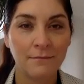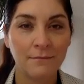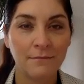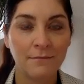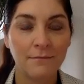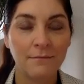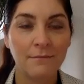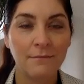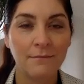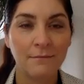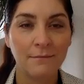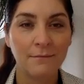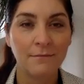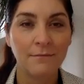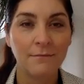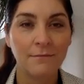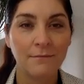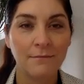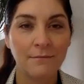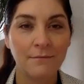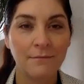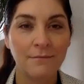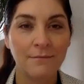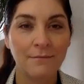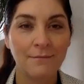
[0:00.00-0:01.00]

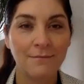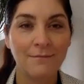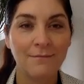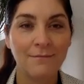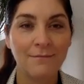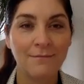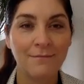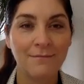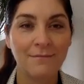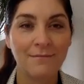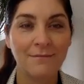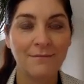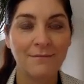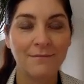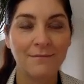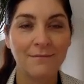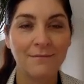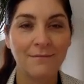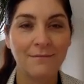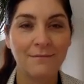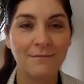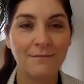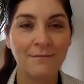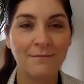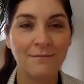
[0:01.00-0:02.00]

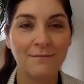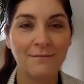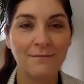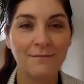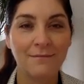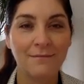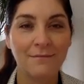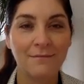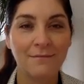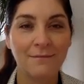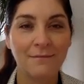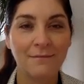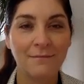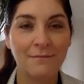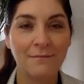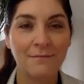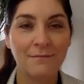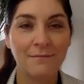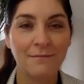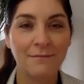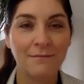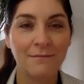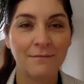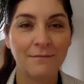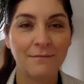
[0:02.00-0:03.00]

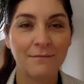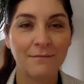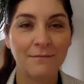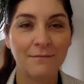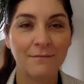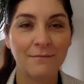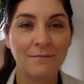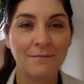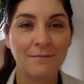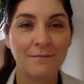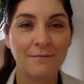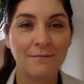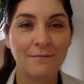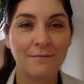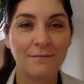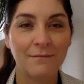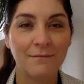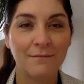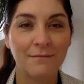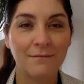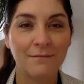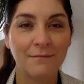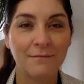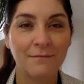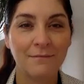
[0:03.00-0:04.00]

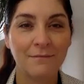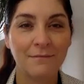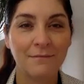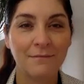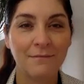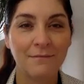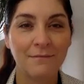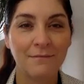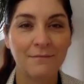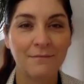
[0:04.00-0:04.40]
[no speech]